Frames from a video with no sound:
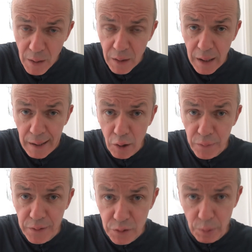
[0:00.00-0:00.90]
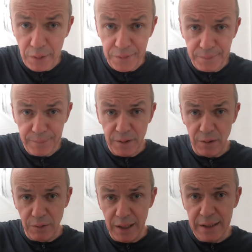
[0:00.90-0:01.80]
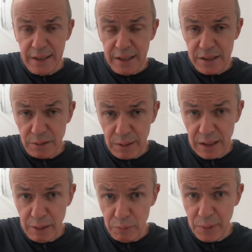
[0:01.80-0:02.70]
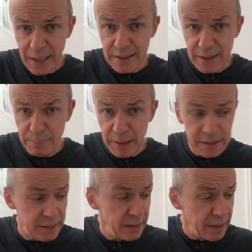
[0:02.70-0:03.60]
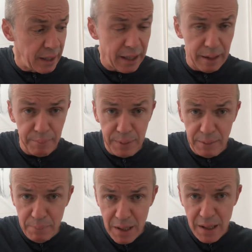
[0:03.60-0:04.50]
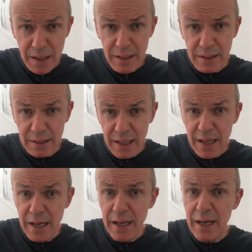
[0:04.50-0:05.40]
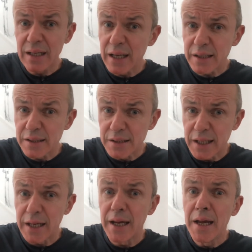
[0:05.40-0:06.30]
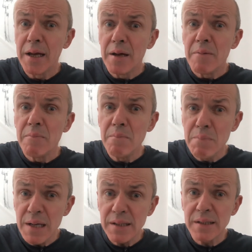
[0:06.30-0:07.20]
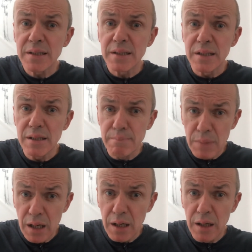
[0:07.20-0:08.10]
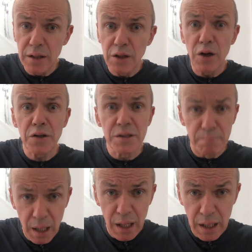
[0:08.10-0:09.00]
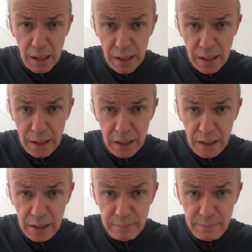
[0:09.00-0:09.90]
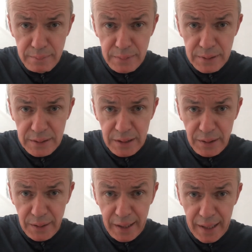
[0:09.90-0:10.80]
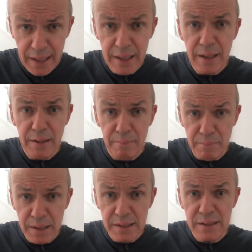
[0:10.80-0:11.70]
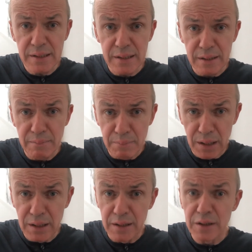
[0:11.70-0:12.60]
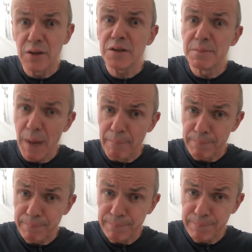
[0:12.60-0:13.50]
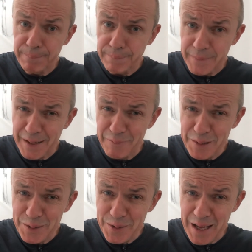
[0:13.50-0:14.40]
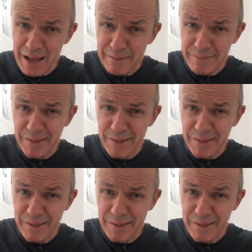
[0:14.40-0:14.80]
on the 12th. All right, so I'd like, when we get to the bit, happy birthday, I'd like you to sing Mr. Murdoch's mum. Okay, Mr. Murdoch's mum. Can we do that?